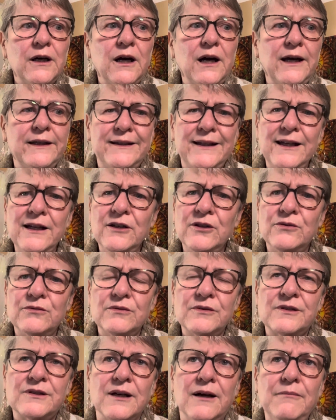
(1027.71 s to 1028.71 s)
I think
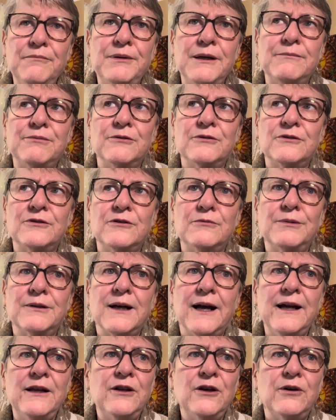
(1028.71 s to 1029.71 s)
some people do, but
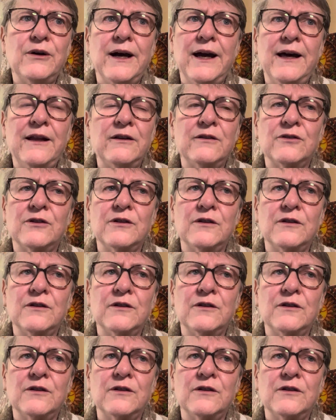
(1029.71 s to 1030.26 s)
I know I had